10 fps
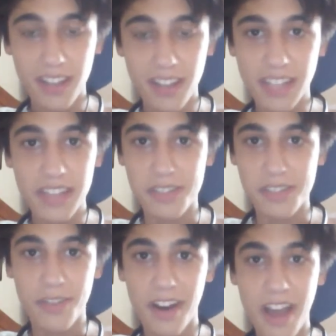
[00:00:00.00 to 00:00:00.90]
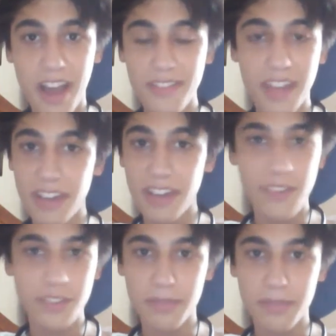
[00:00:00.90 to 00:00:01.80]
Uh, to get this far, I, I
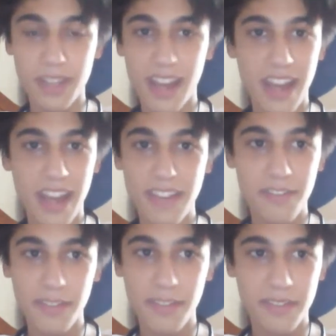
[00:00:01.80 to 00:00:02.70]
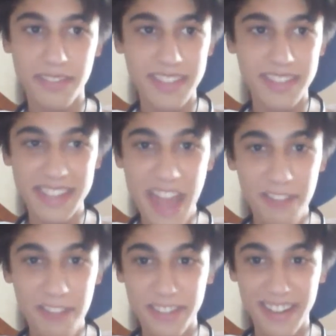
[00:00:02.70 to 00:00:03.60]
never dreamt, I, I never,
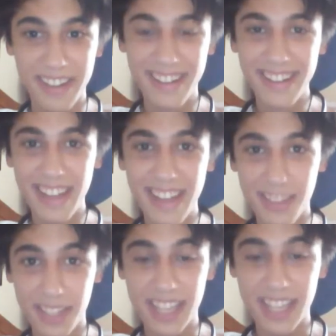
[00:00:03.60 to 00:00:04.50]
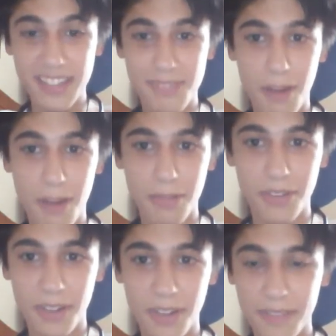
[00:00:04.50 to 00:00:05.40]
never thought I'd get this far
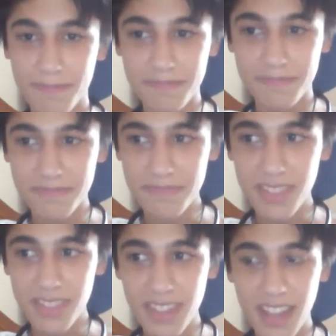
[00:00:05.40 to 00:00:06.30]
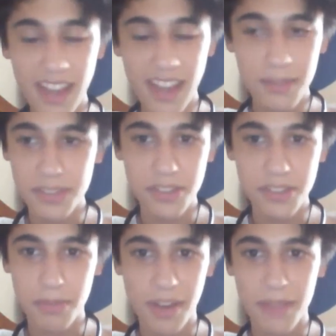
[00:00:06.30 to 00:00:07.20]
before, and I'm just so
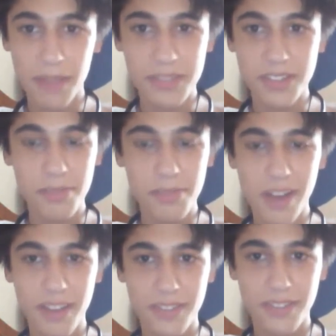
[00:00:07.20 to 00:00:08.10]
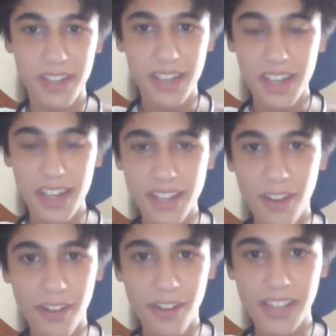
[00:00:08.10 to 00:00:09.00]
I'm just so proud of
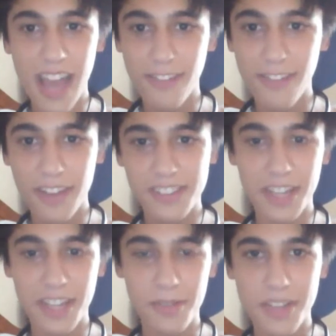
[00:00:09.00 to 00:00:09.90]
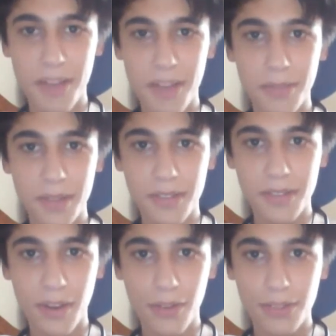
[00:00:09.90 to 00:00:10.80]
not only how far this channel has come, but
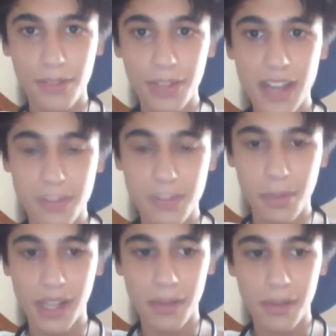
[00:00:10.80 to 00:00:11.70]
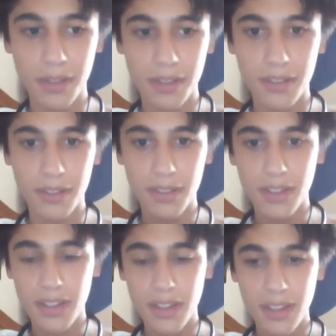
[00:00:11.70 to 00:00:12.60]
of you guys for putting up with it.